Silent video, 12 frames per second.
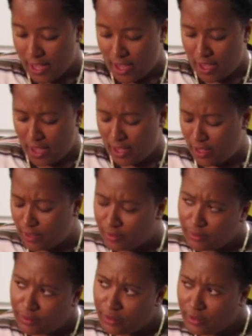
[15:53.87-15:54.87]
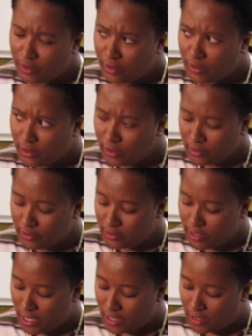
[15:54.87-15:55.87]
And is
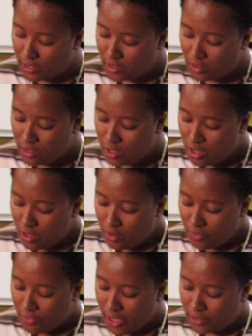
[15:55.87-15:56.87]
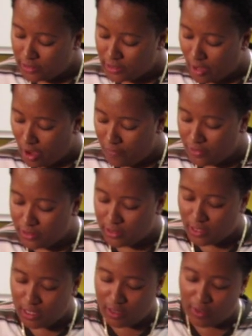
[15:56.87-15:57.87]
that it? That's
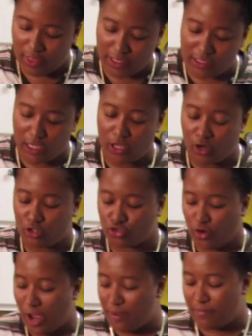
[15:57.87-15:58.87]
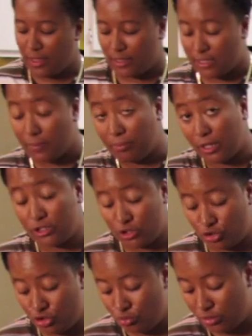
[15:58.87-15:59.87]
everything that's in our dry mix, and plus
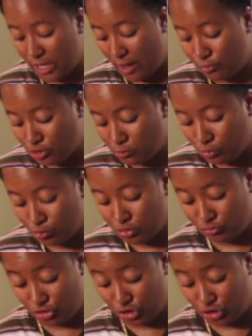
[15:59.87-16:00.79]
the 2 tablespoons of